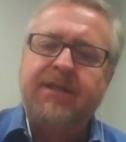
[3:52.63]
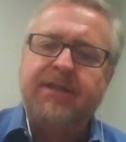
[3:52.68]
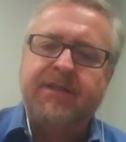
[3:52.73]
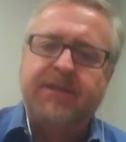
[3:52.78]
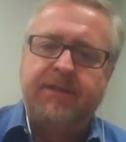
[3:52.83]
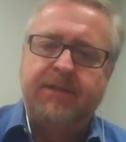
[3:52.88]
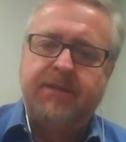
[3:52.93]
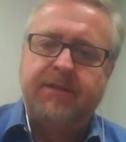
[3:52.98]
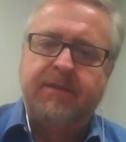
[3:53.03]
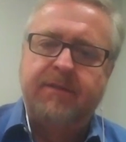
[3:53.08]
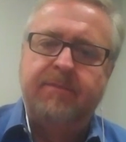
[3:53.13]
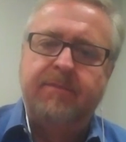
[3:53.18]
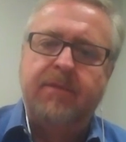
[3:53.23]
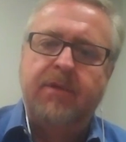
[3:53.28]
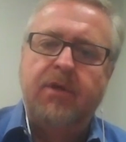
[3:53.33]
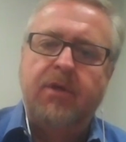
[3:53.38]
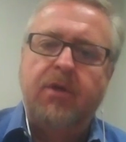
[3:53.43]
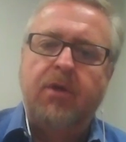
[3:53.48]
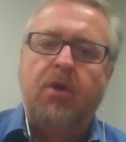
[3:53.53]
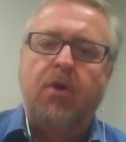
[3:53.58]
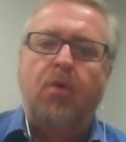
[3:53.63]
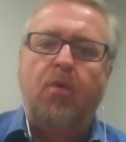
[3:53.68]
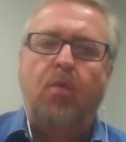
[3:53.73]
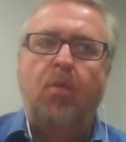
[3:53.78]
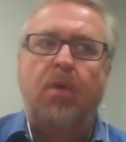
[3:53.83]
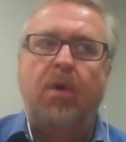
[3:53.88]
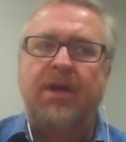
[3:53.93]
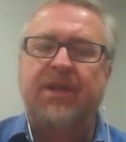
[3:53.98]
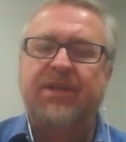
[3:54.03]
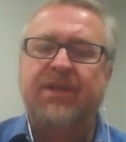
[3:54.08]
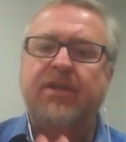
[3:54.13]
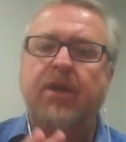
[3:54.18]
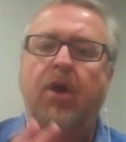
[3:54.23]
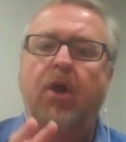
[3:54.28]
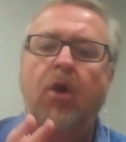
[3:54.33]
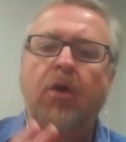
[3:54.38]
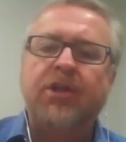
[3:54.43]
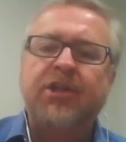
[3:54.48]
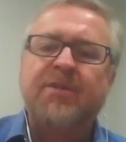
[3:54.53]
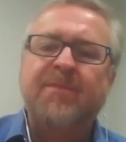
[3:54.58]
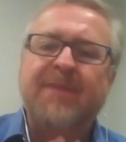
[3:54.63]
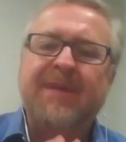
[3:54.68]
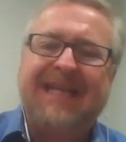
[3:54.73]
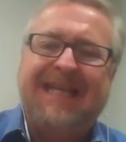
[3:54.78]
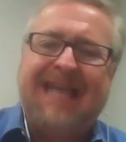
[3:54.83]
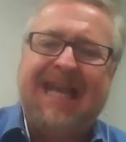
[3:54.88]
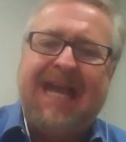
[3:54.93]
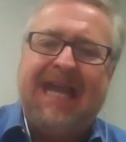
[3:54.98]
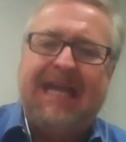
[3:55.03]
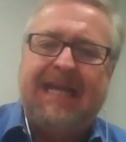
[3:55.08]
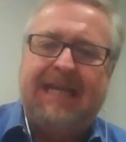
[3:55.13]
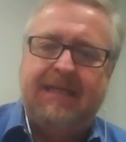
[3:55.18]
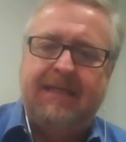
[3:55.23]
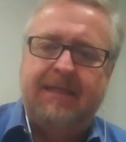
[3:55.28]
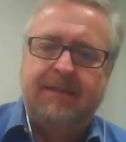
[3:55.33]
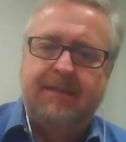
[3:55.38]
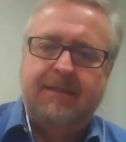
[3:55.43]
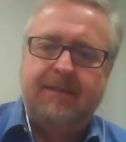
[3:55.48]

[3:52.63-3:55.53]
system was ultimate gain.